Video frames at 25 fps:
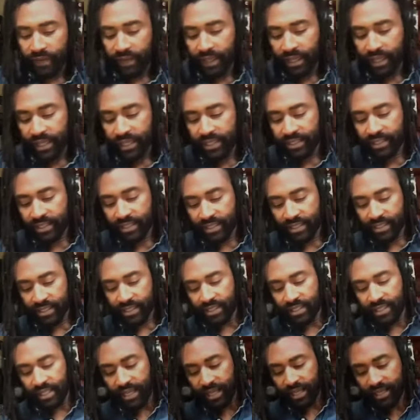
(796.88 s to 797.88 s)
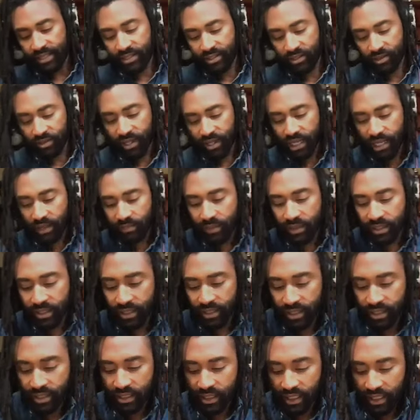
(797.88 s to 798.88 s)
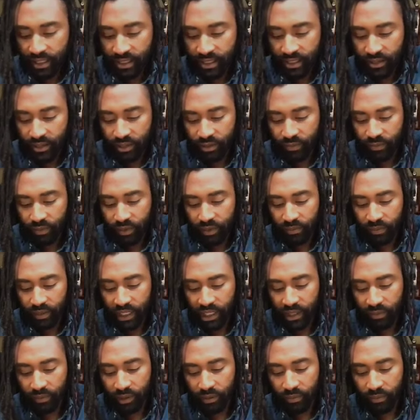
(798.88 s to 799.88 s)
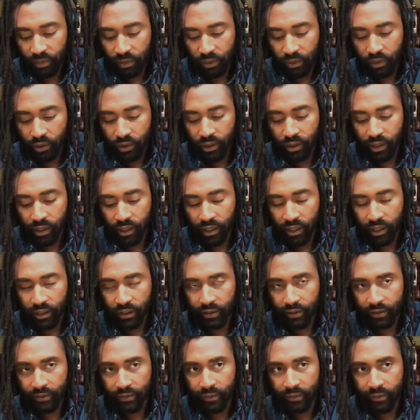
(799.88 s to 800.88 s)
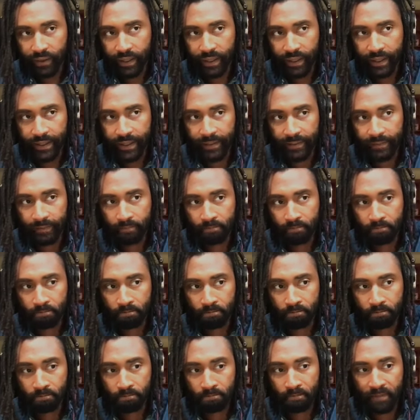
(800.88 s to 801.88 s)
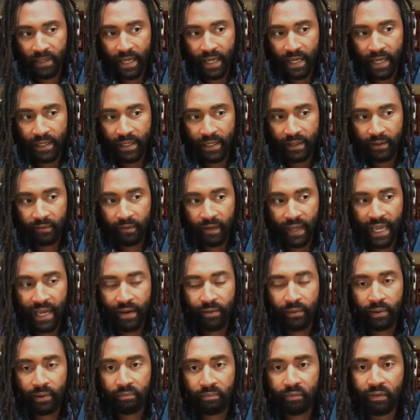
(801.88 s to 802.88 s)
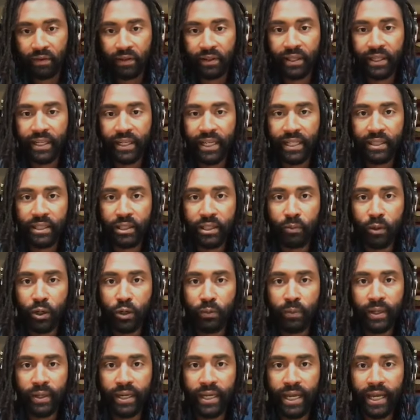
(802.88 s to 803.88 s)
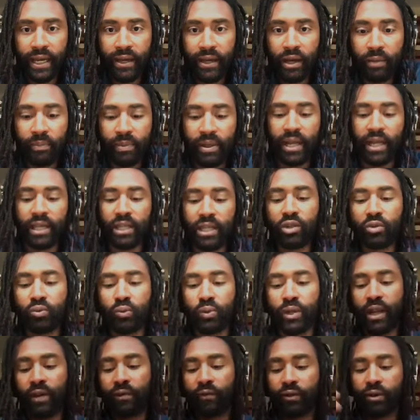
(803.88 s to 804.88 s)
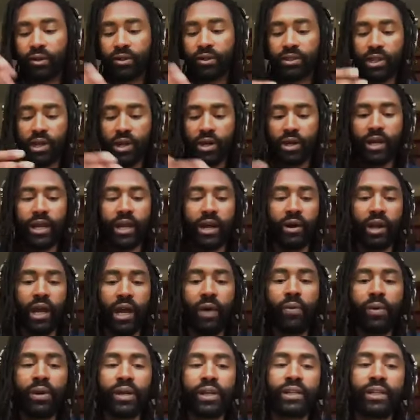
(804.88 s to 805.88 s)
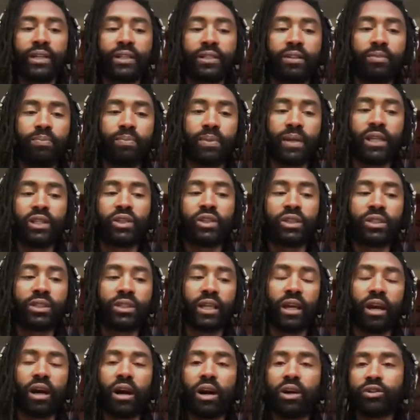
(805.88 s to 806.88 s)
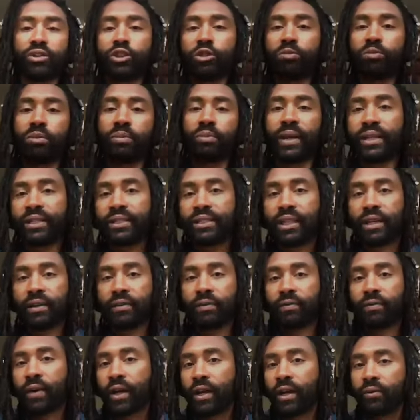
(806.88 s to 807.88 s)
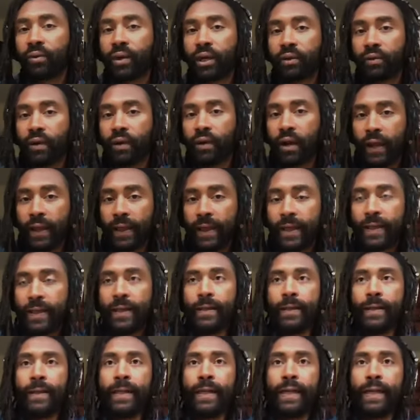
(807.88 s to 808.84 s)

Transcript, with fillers: Instagram it's a little bit becoming more of kind of how I'm feeling at the moment now. I mean, when I first started out, I wanted it to be just like all Superman stuff right away, right? Mm-hmm.